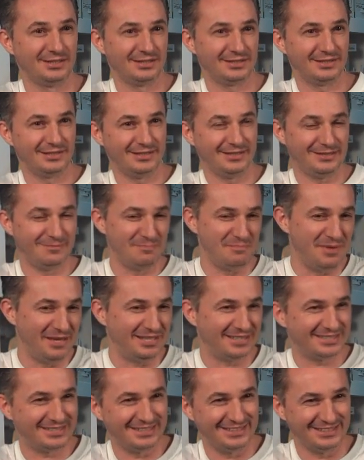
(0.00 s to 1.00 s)
like
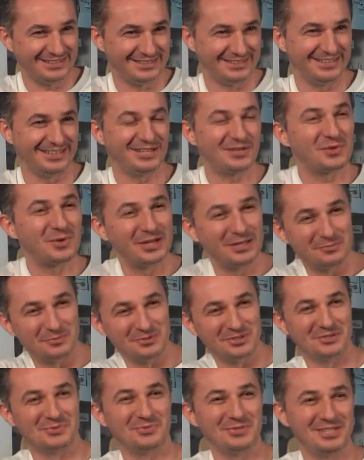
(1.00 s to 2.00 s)
mixing the
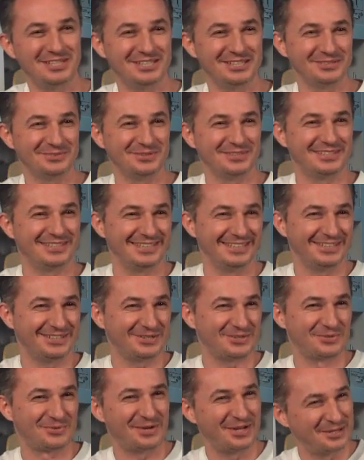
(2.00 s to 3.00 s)
incredibly real with the
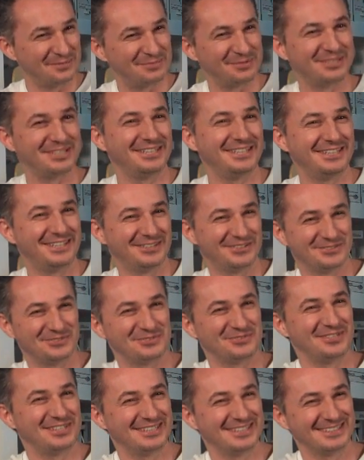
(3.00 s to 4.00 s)
incredibly
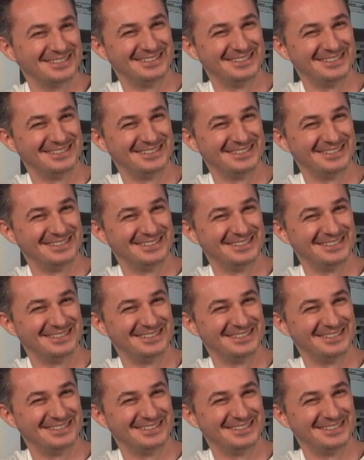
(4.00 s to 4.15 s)
unreal.